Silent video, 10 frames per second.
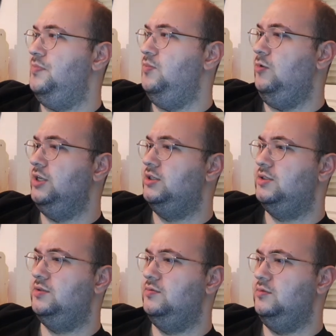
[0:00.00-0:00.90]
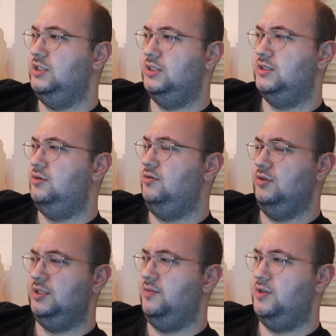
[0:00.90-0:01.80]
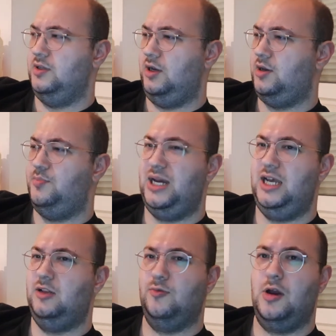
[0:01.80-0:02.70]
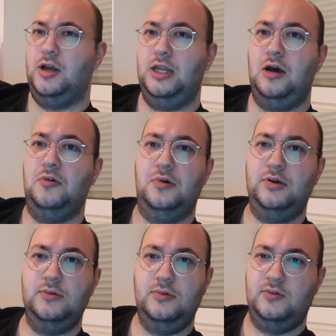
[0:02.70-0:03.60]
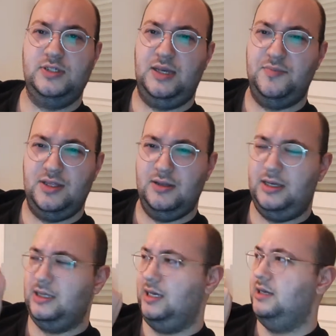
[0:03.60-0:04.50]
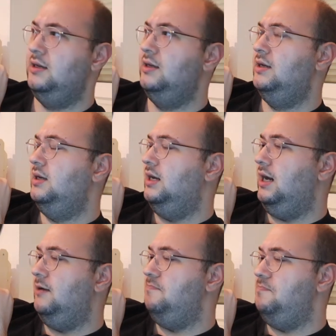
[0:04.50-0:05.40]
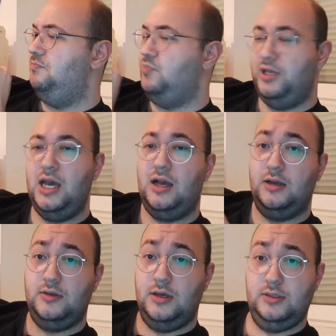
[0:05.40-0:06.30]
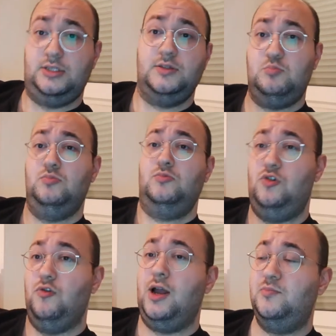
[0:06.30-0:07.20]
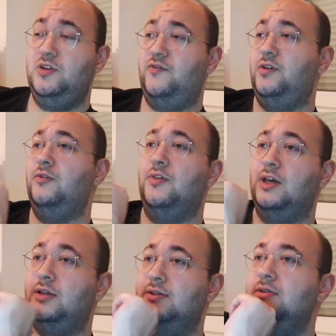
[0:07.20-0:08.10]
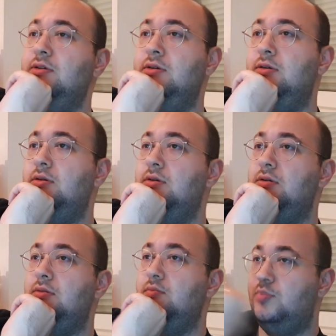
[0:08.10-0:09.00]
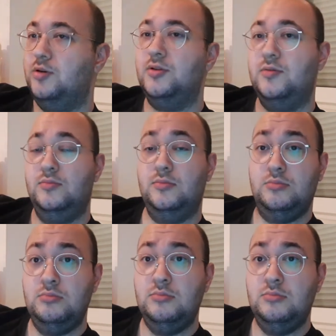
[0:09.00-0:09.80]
which was called something like a Pale Rhino or something like that. But yeah, I just grabbed a few things, put them